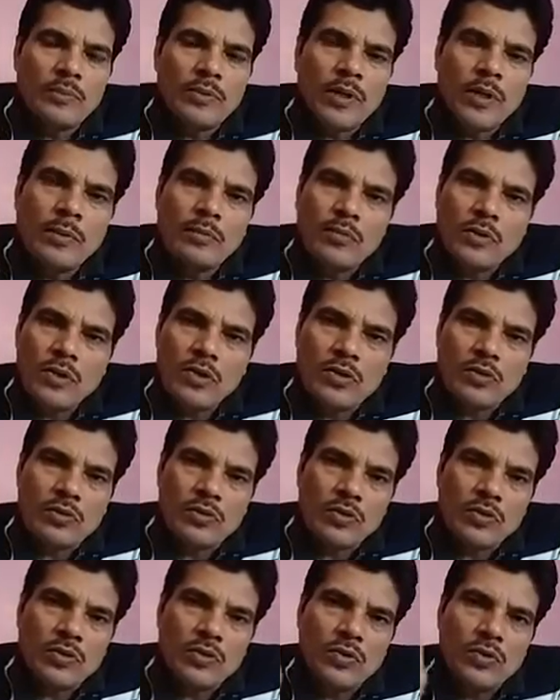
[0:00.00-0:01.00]
them wants to
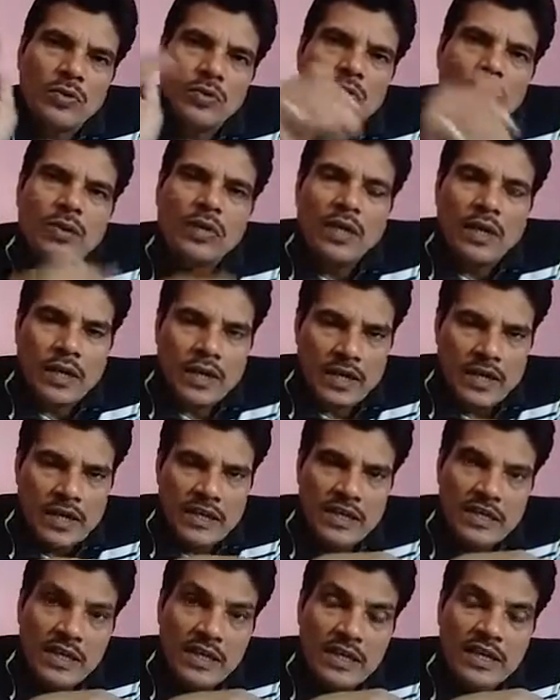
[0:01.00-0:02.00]
go to
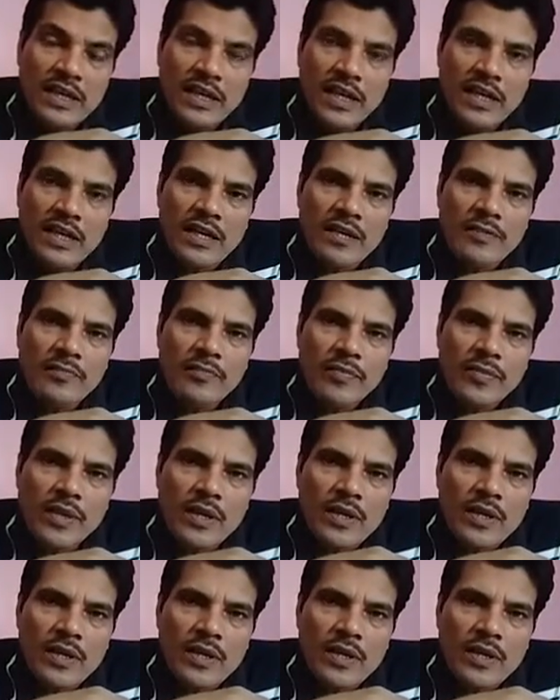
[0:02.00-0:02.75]
engineering line,